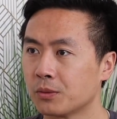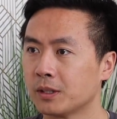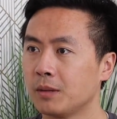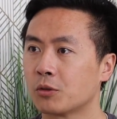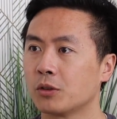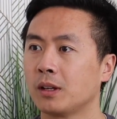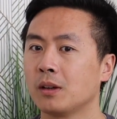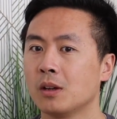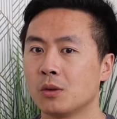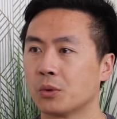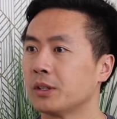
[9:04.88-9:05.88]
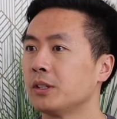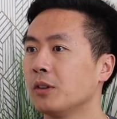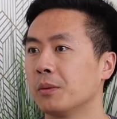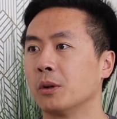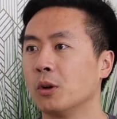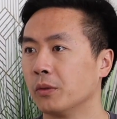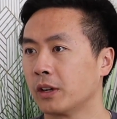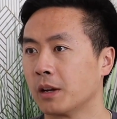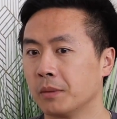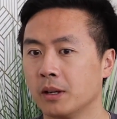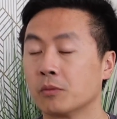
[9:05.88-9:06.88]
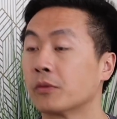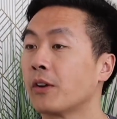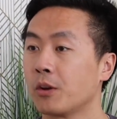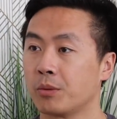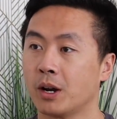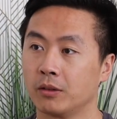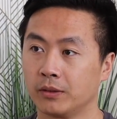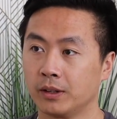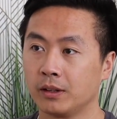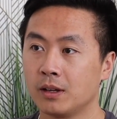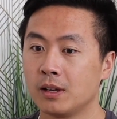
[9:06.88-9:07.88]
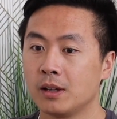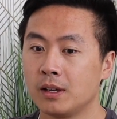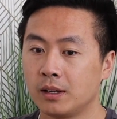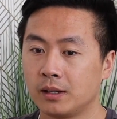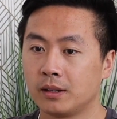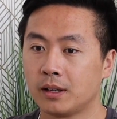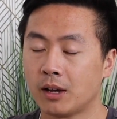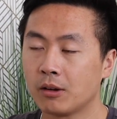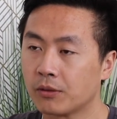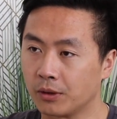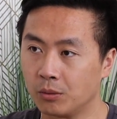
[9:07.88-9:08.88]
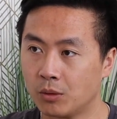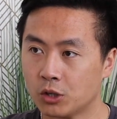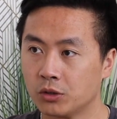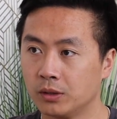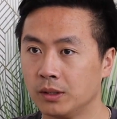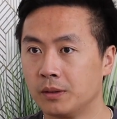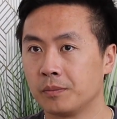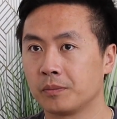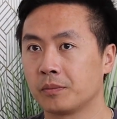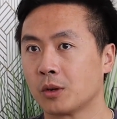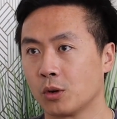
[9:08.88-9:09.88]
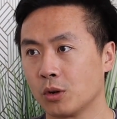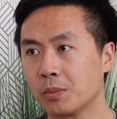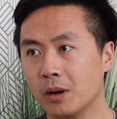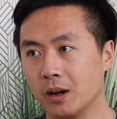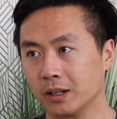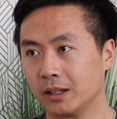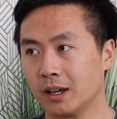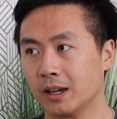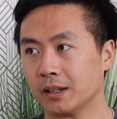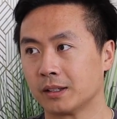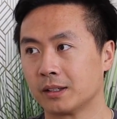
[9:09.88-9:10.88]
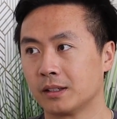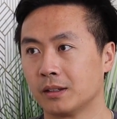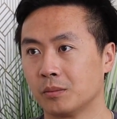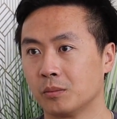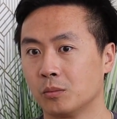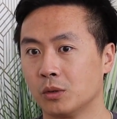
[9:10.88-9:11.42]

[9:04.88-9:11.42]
with sleep training, we're still able to overcome it, and we're very proud of it. However, watching her podcasts and